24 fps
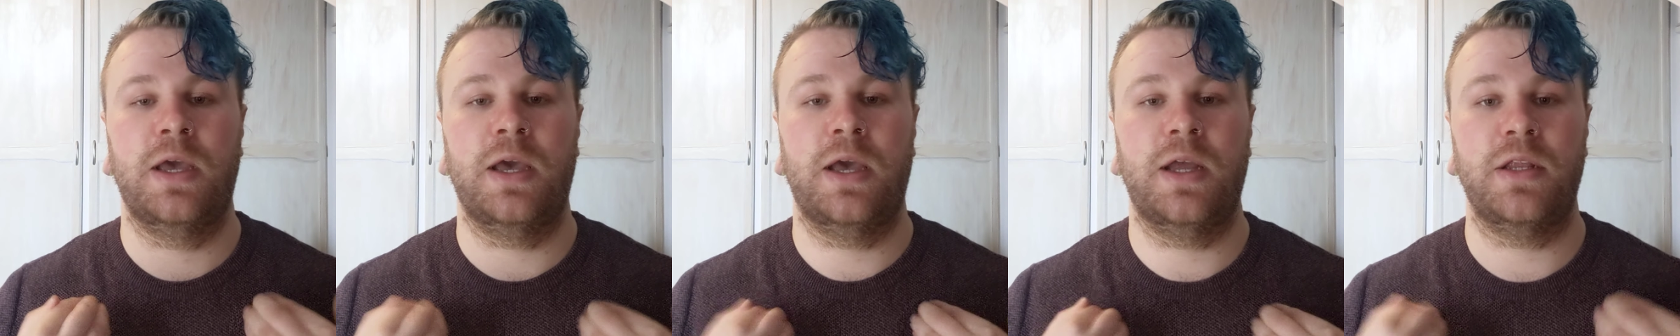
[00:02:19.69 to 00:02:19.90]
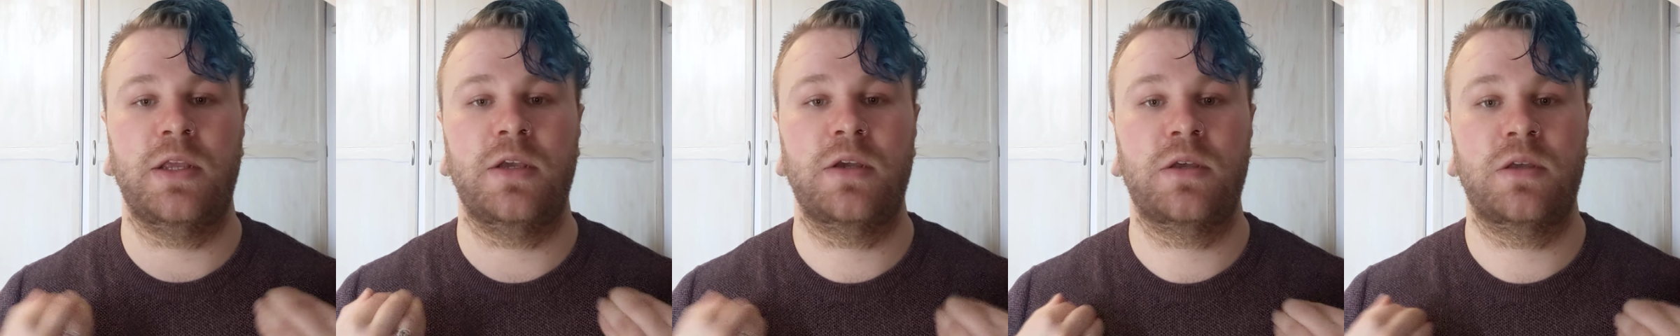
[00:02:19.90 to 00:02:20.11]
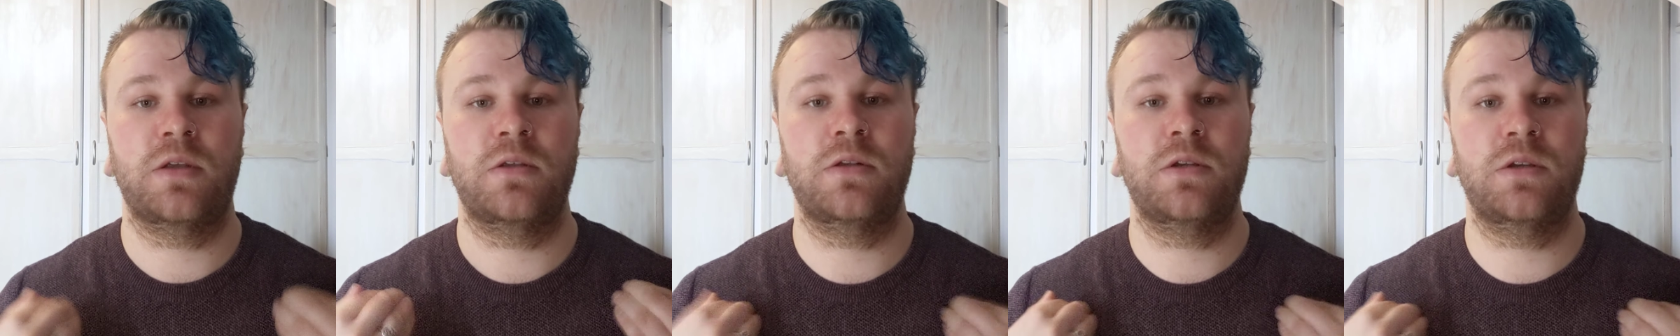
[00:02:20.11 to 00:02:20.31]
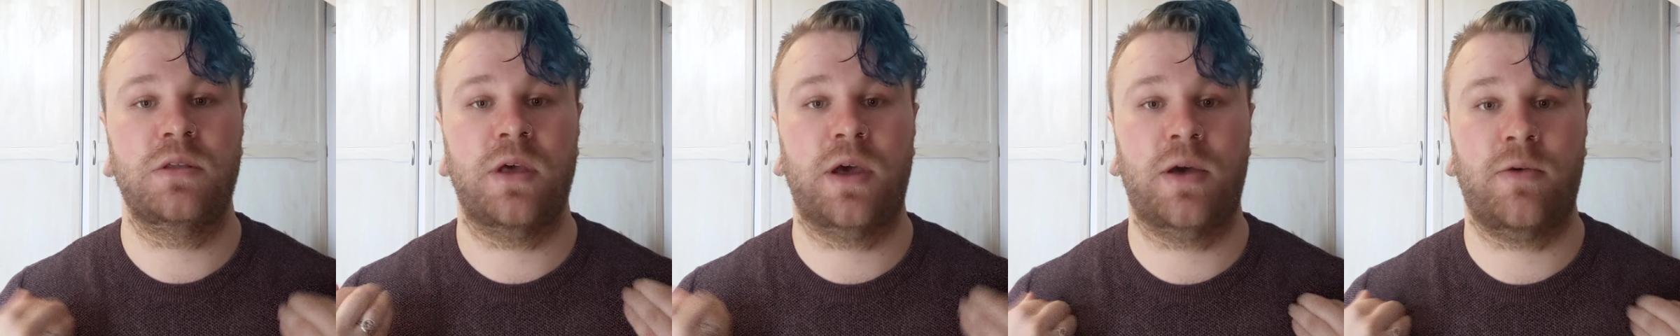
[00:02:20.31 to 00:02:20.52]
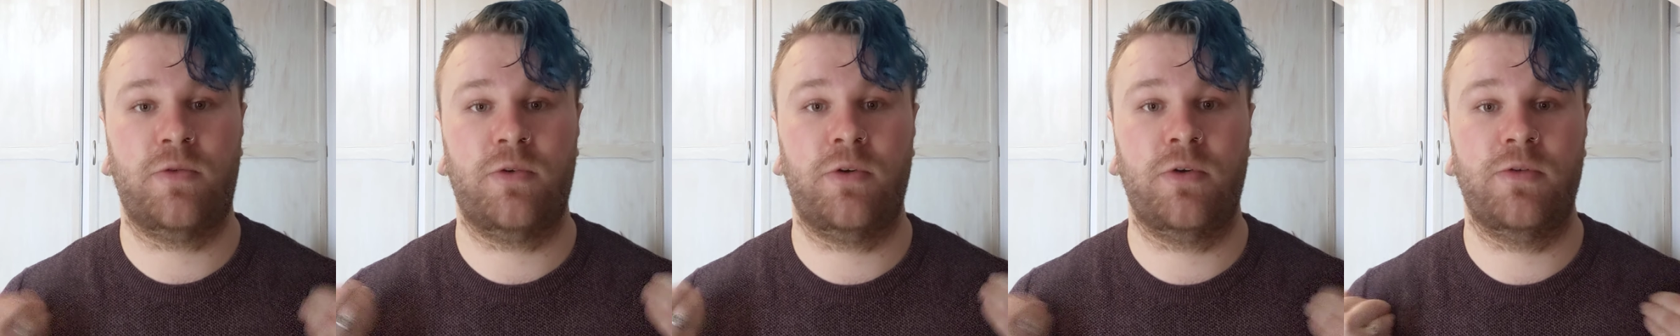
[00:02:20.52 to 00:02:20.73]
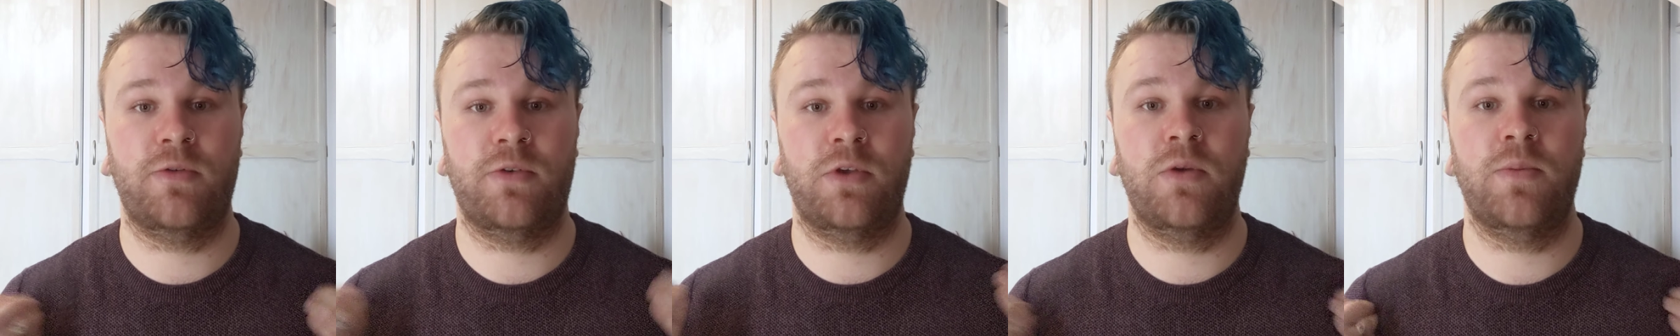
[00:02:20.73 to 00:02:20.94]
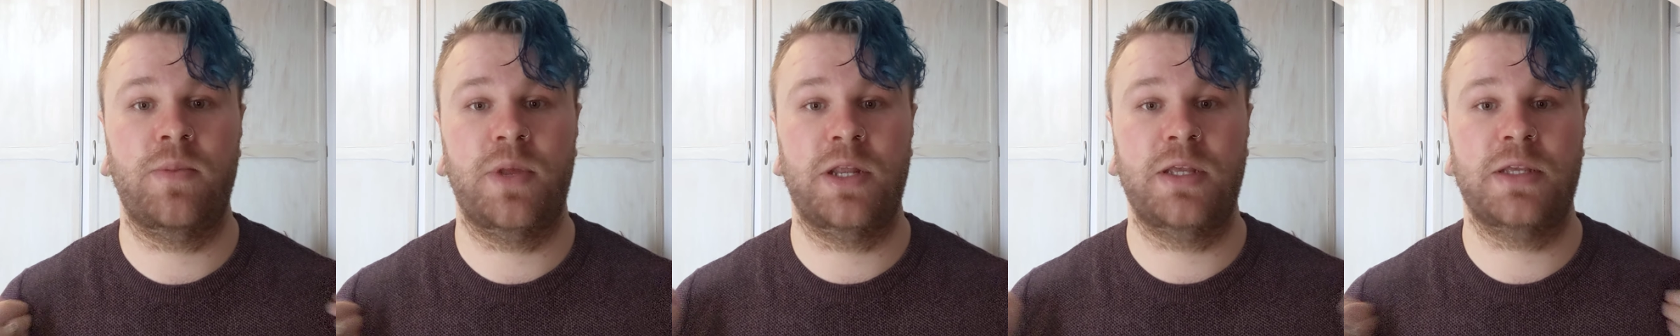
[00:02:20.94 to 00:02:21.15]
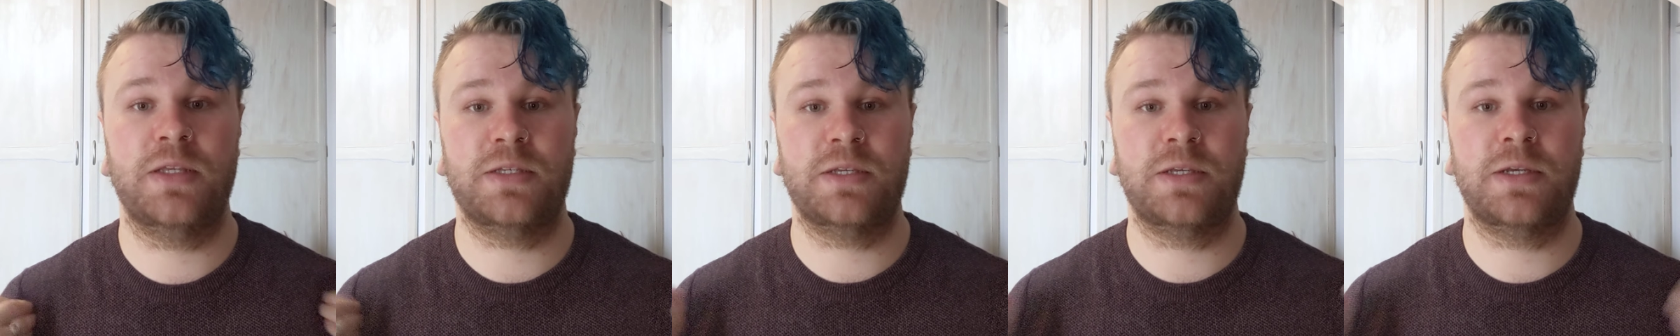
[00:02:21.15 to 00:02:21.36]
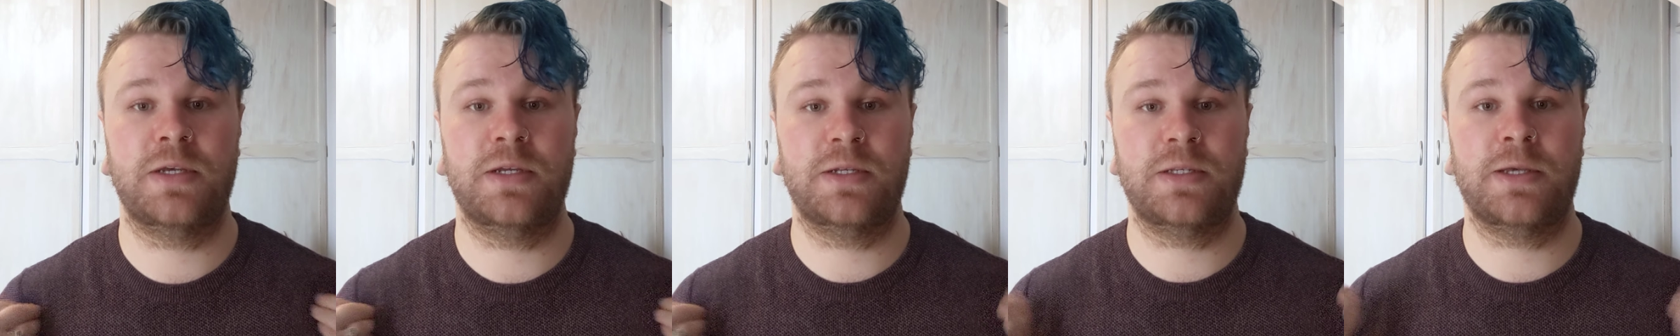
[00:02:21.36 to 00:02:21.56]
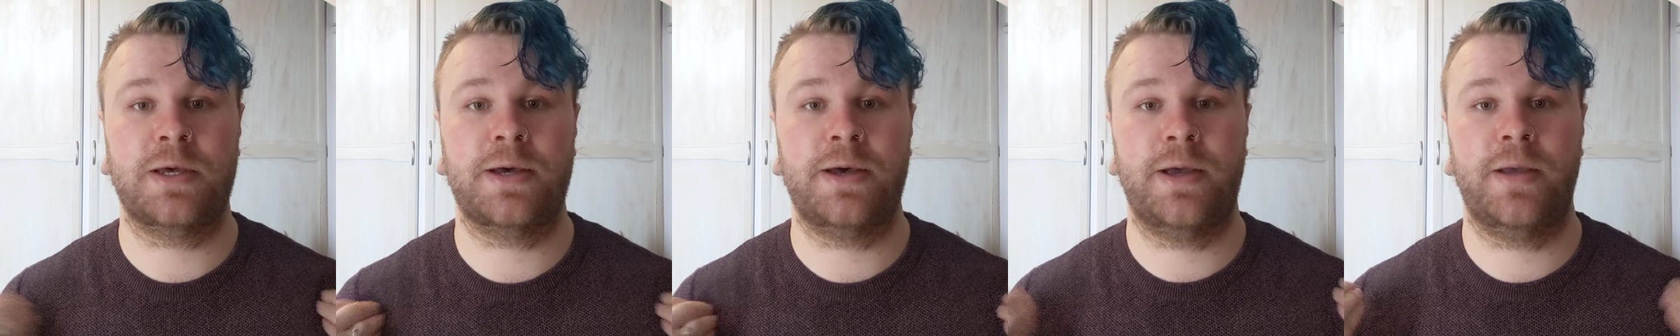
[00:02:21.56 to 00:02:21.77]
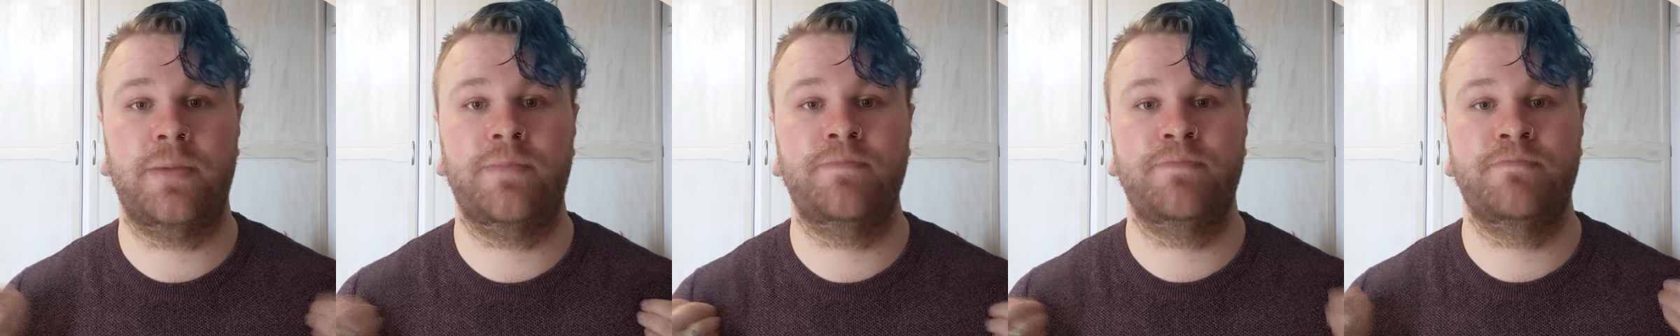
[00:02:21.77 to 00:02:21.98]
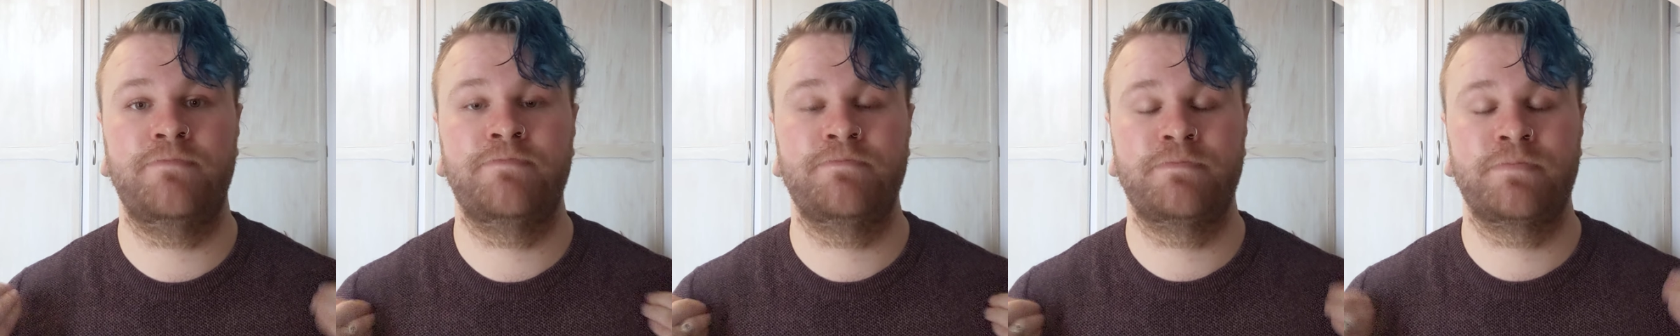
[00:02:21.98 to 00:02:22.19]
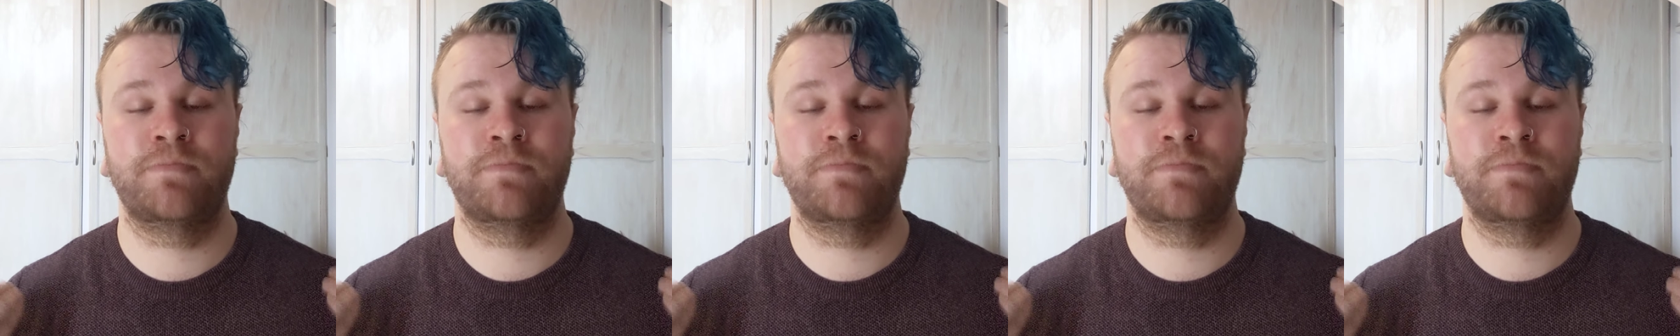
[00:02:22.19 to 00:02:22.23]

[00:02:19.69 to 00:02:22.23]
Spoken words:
And you can do that for a few minutes at a time.